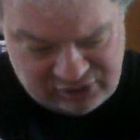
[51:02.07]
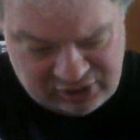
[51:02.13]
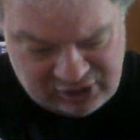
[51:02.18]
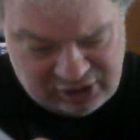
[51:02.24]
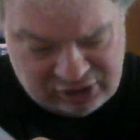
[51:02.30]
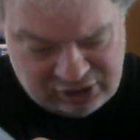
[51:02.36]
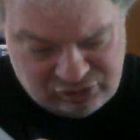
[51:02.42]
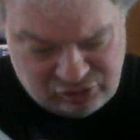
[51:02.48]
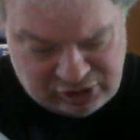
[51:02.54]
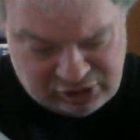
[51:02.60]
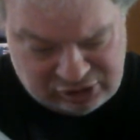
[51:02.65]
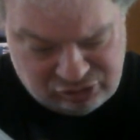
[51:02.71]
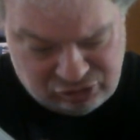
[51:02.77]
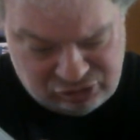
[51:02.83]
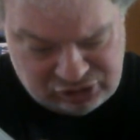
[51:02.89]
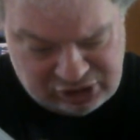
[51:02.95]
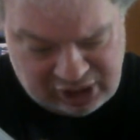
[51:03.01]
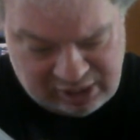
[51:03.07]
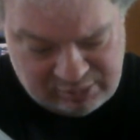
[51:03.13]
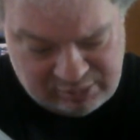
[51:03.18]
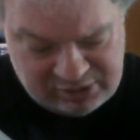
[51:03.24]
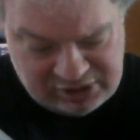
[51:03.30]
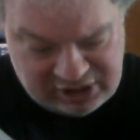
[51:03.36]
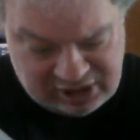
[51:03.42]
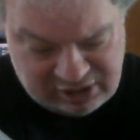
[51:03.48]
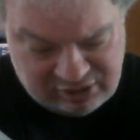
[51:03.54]
director's
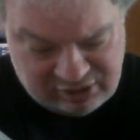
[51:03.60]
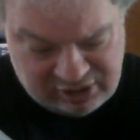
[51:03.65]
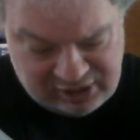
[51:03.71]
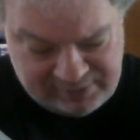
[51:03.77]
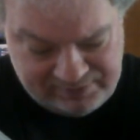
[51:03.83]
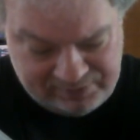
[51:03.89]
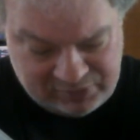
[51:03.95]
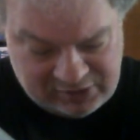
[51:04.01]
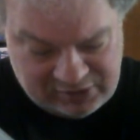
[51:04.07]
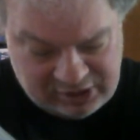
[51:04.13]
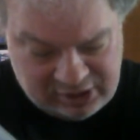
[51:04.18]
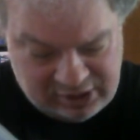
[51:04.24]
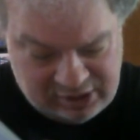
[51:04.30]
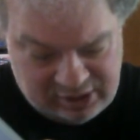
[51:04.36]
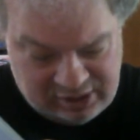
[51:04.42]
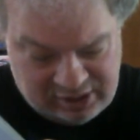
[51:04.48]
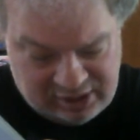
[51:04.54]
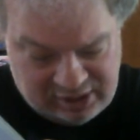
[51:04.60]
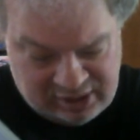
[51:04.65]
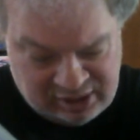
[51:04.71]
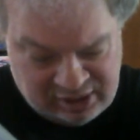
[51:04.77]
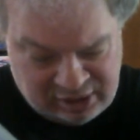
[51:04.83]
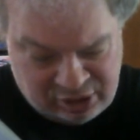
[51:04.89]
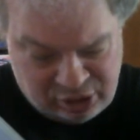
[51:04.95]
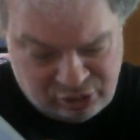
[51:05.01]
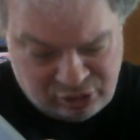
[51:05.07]
commentary,
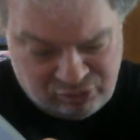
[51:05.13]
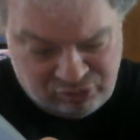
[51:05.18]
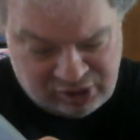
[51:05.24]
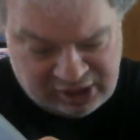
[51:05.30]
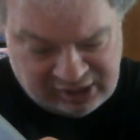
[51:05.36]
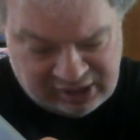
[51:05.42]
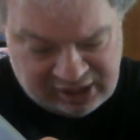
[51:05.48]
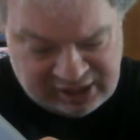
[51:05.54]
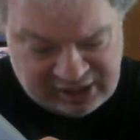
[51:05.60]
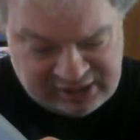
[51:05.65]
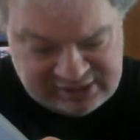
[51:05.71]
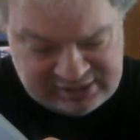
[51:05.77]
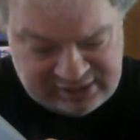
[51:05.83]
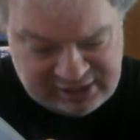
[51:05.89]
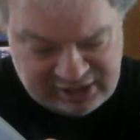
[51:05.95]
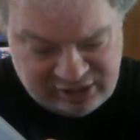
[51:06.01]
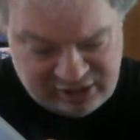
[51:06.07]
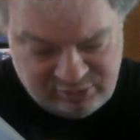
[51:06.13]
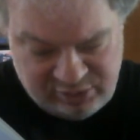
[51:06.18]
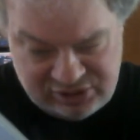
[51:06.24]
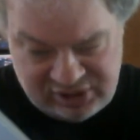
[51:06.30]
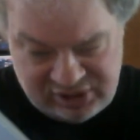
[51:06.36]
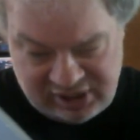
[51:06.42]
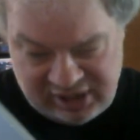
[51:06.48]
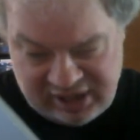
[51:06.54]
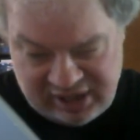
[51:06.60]
analog right, isolated
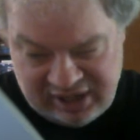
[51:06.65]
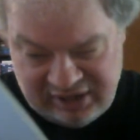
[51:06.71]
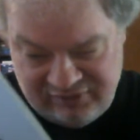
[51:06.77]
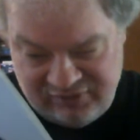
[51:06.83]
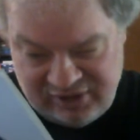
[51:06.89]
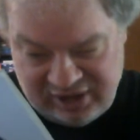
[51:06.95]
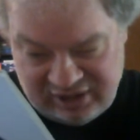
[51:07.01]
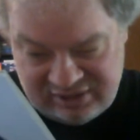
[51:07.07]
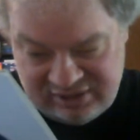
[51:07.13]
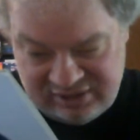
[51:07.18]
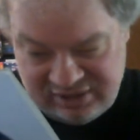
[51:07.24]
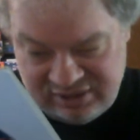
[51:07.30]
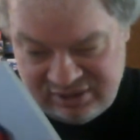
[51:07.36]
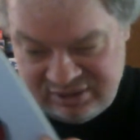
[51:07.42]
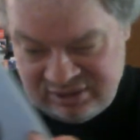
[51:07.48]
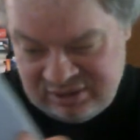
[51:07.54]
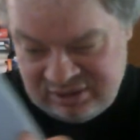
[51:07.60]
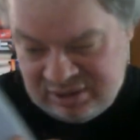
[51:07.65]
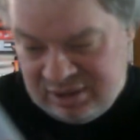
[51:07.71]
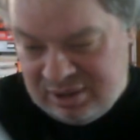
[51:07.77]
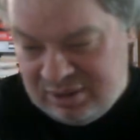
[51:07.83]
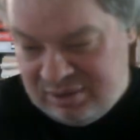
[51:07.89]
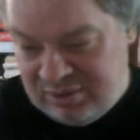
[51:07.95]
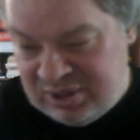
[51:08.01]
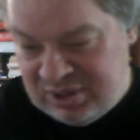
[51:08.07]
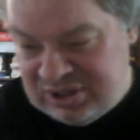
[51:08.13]
music and effects. So
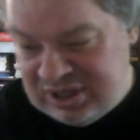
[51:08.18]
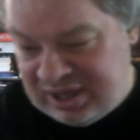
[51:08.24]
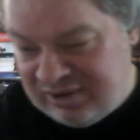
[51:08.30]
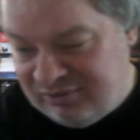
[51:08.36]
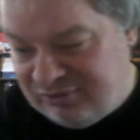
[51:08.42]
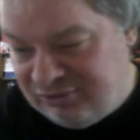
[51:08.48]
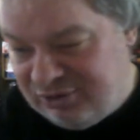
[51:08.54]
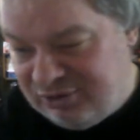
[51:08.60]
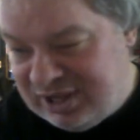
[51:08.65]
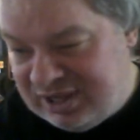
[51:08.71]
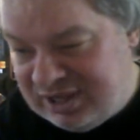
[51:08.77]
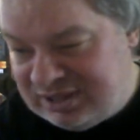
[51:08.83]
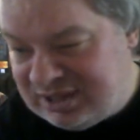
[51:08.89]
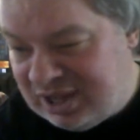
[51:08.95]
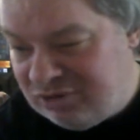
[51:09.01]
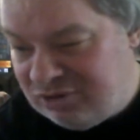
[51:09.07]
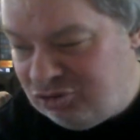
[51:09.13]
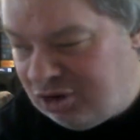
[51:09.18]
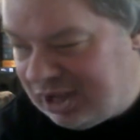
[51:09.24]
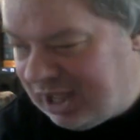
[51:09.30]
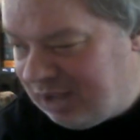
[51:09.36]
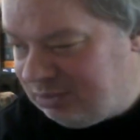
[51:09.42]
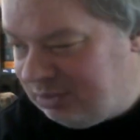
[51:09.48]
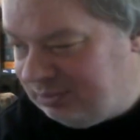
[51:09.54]
it's like a free soundtrack album.